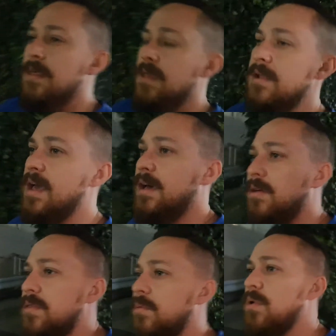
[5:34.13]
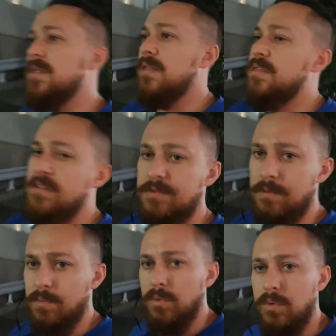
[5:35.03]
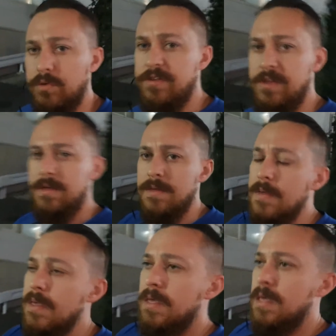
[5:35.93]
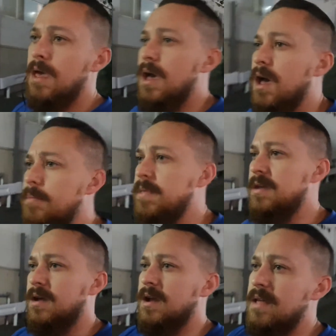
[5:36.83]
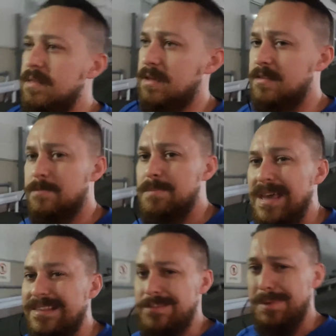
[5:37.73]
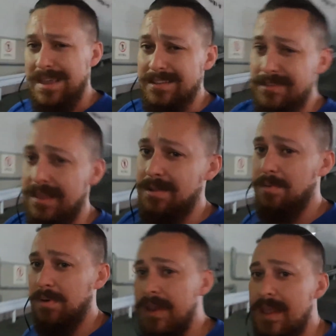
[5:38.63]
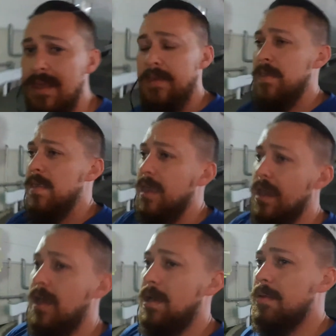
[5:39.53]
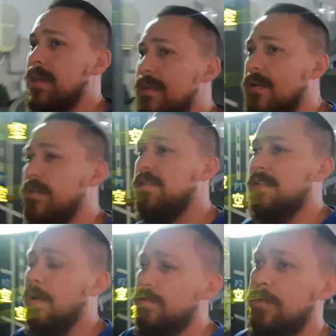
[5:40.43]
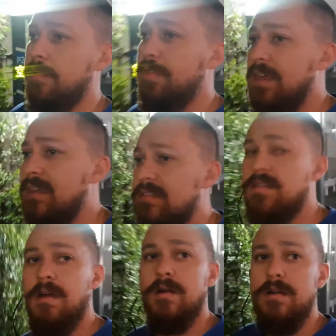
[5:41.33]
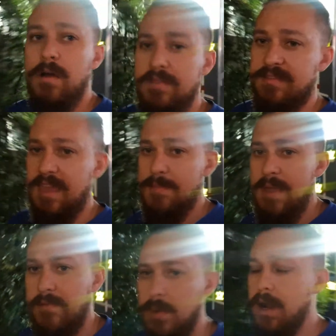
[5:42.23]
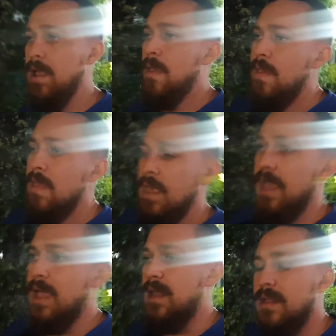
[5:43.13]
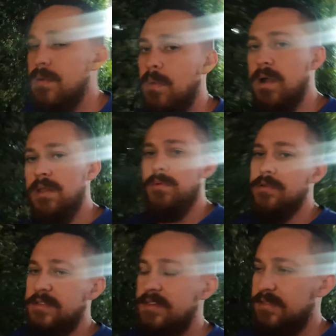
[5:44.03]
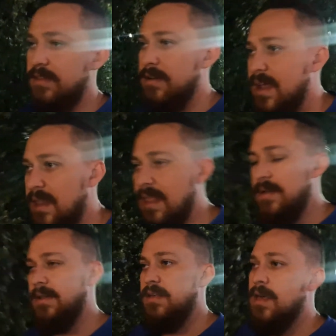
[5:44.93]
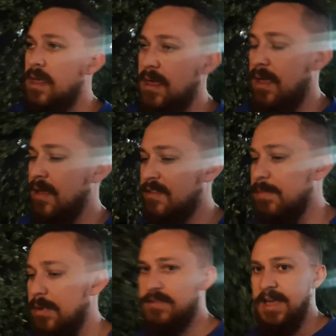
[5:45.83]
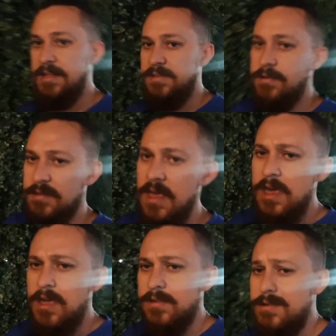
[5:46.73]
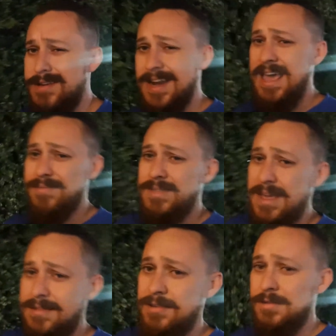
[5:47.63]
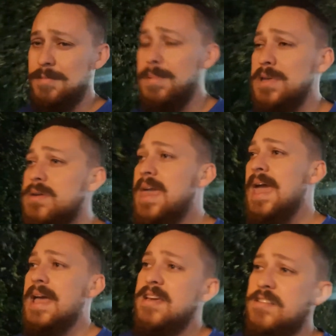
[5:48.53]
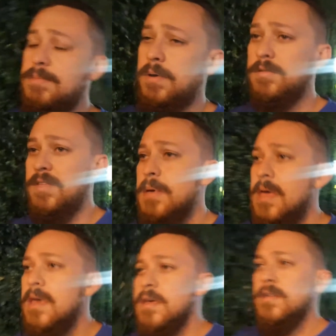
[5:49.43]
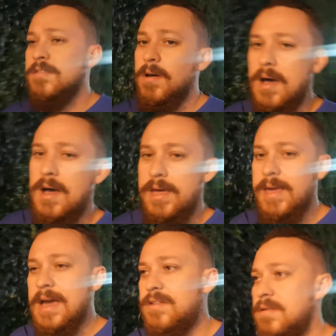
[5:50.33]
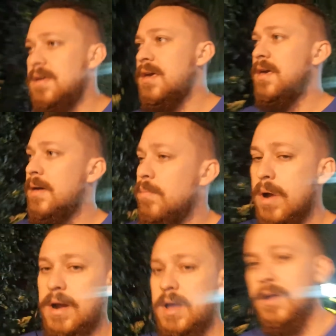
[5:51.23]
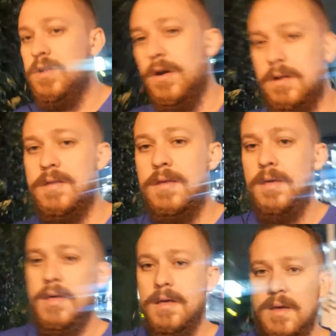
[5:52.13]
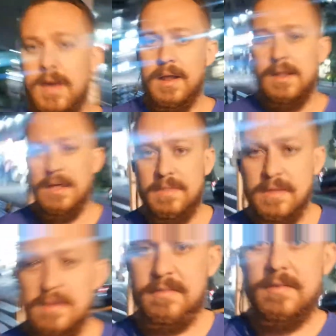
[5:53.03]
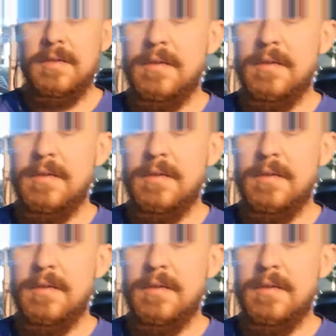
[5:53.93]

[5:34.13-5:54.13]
Now, one of the other things for rules that you're gonna have to expect in Japan is that one, you know, cultural things aren't the same everywhere, and one of the rules is that you're not allowed to expose tattoos. So you can have tattoos, but you can't expose them. So I actually am wearing a shirt kind of like this.